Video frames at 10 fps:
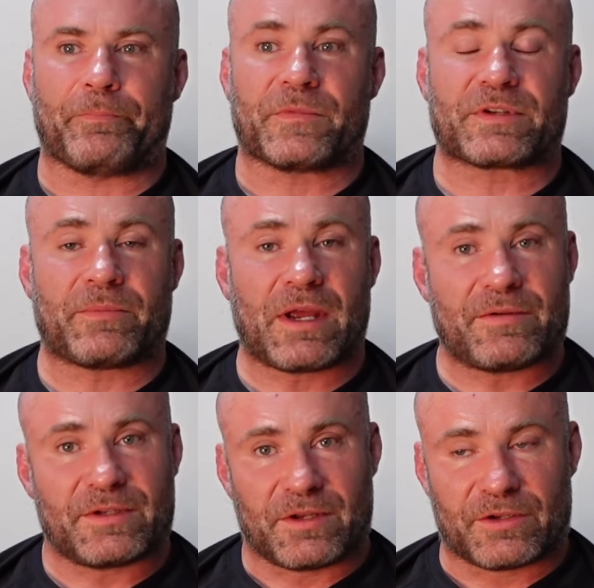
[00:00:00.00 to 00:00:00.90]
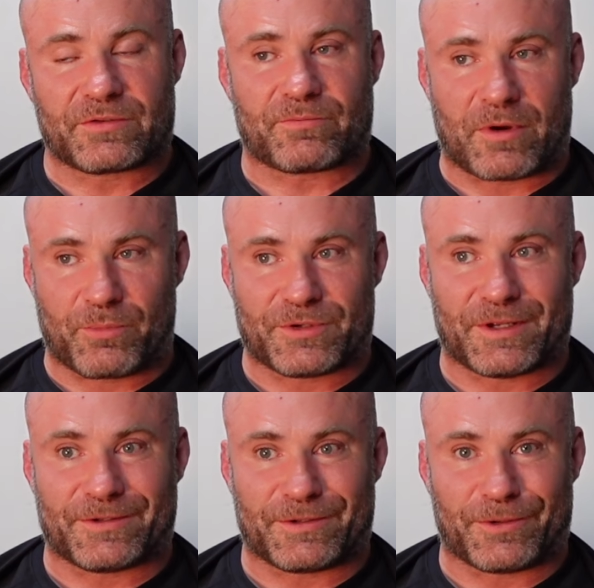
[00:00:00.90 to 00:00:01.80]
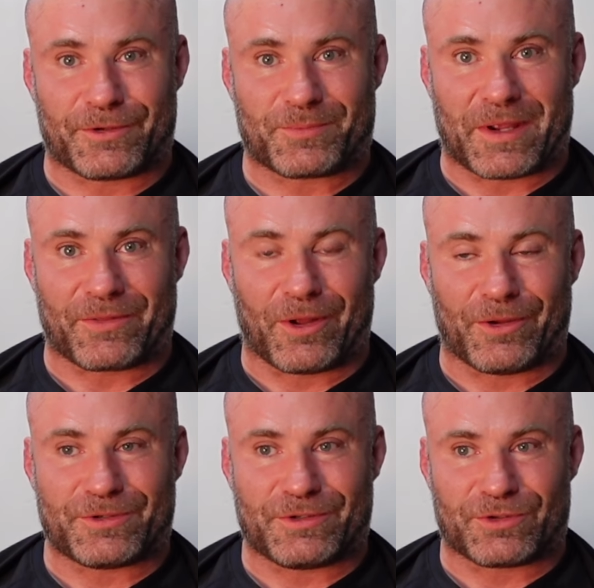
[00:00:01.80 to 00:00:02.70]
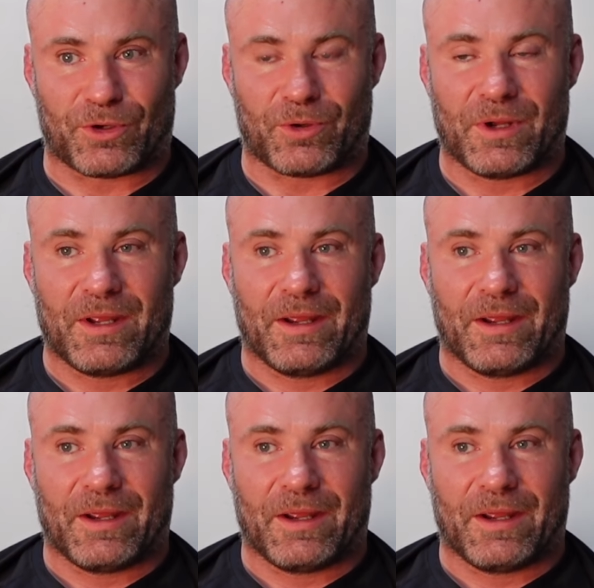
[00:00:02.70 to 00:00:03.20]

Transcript: Sometimes it does represent serious pathology. So